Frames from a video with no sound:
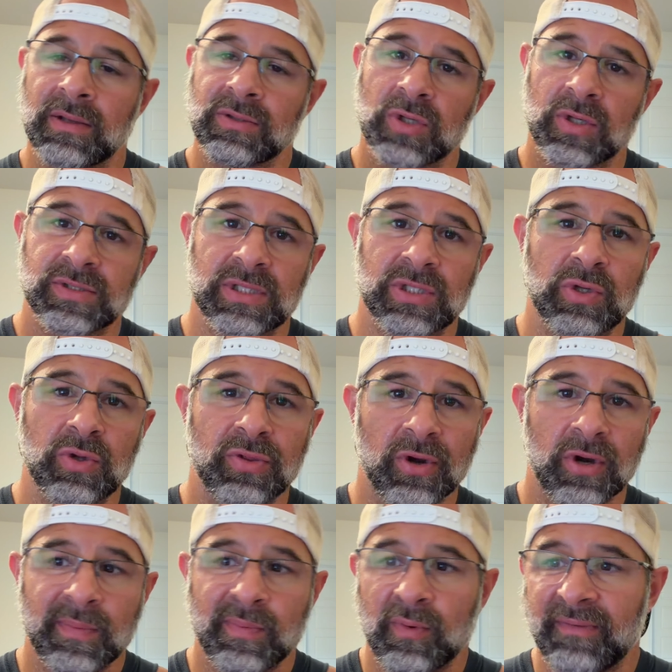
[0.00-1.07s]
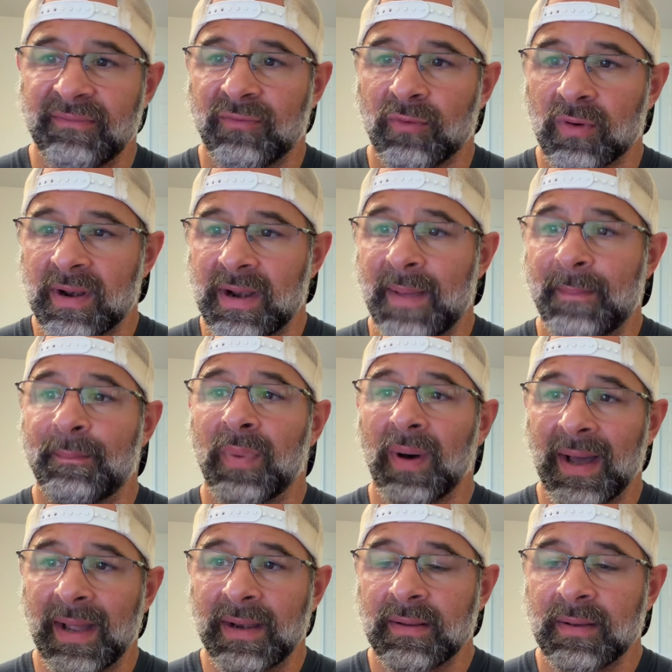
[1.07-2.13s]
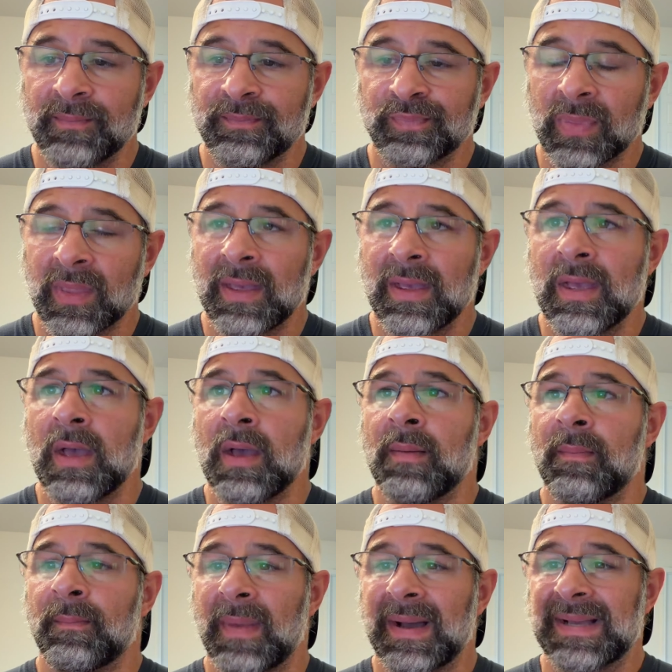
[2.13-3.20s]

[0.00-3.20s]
So I was at 230.4 today. But my